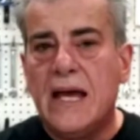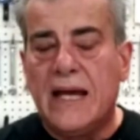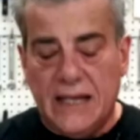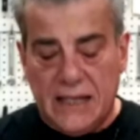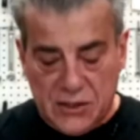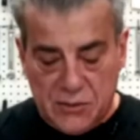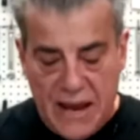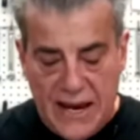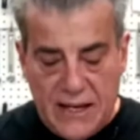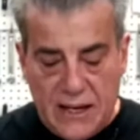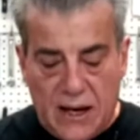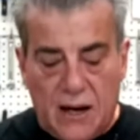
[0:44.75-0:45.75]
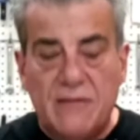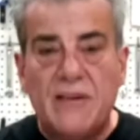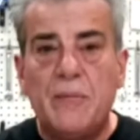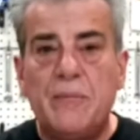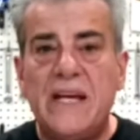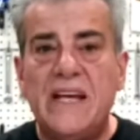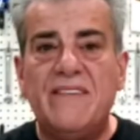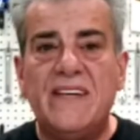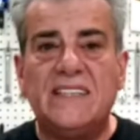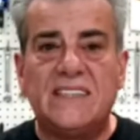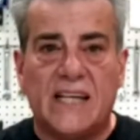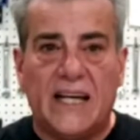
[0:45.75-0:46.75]
It is made of
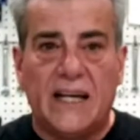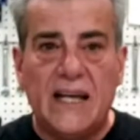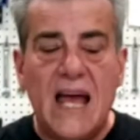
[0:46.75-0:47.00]
PVC